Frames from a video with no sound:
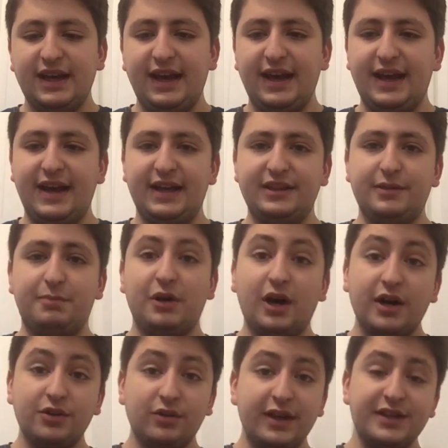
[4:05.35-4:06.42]
and the
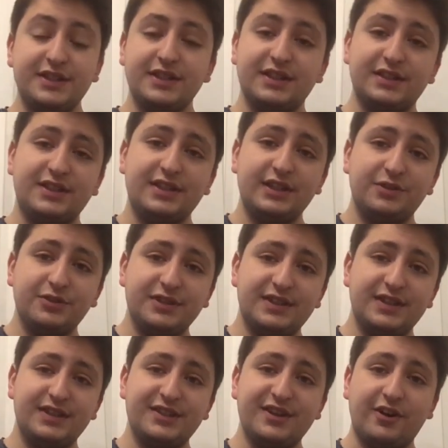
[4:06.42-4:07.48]
pod racing
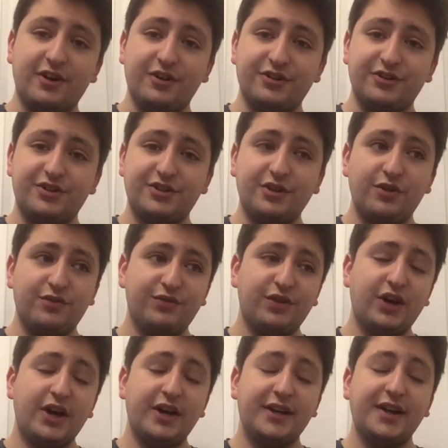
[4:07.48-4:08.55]
sequences are so
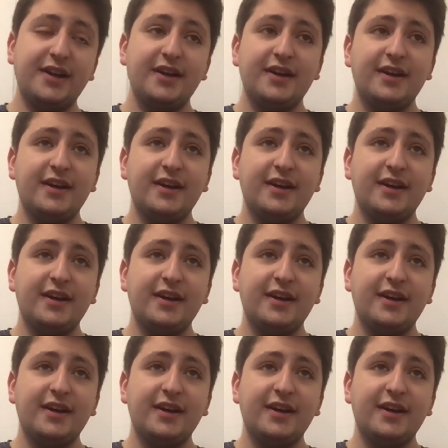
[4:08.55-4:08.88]
fun.